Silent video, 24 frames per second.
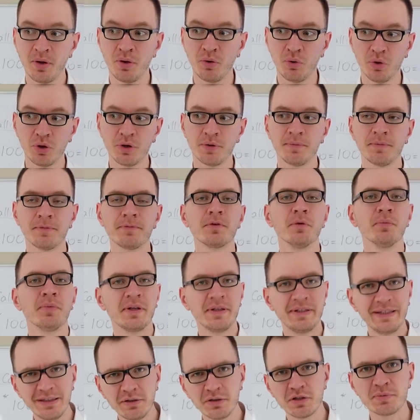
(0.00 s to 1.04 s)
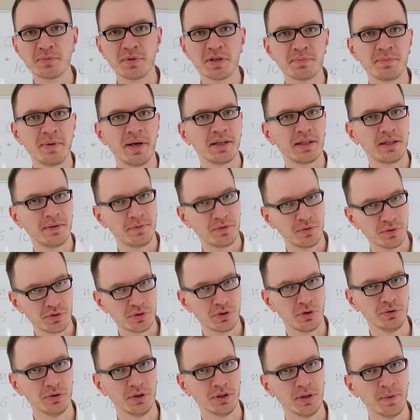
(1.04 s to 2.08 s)
or from the dealer's perspective who
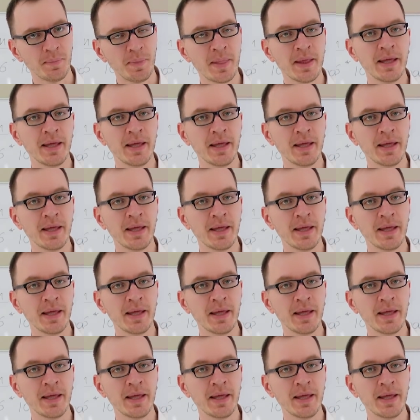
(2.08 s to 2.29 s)
sold it,